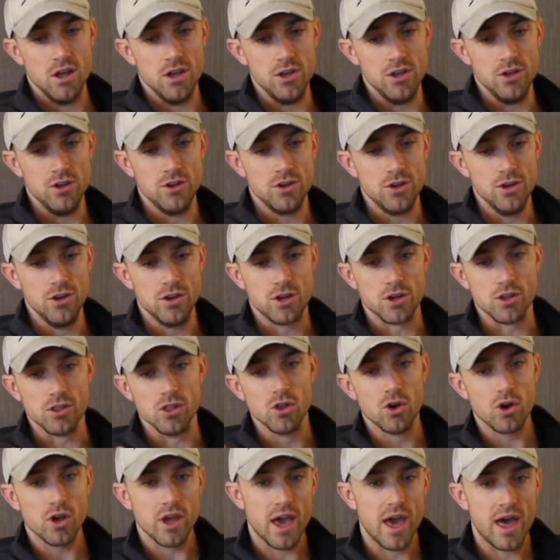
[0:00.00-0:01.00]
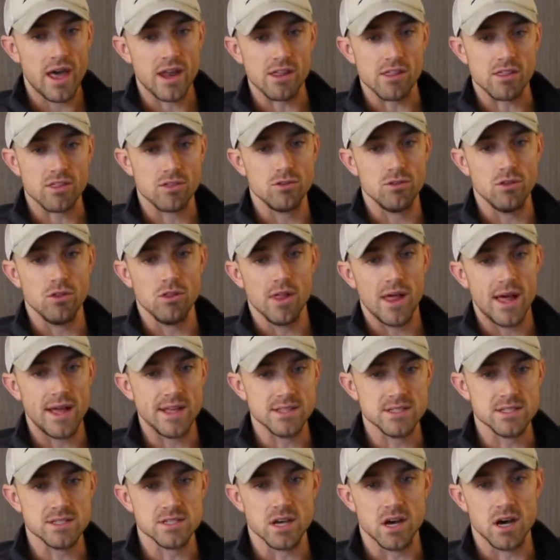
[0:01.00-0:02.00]
you can look at it through the
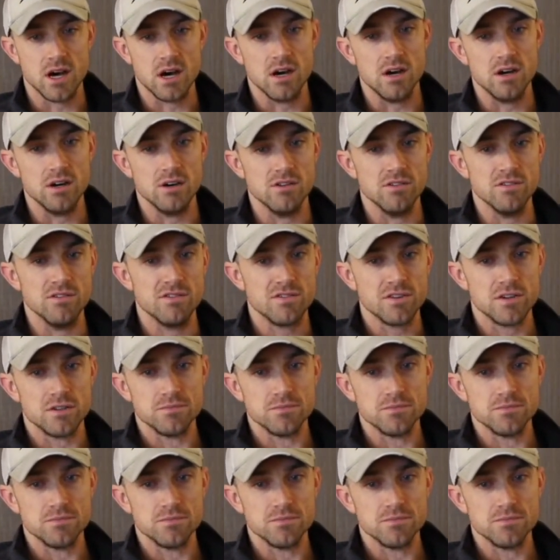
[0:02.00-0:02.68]
lens of,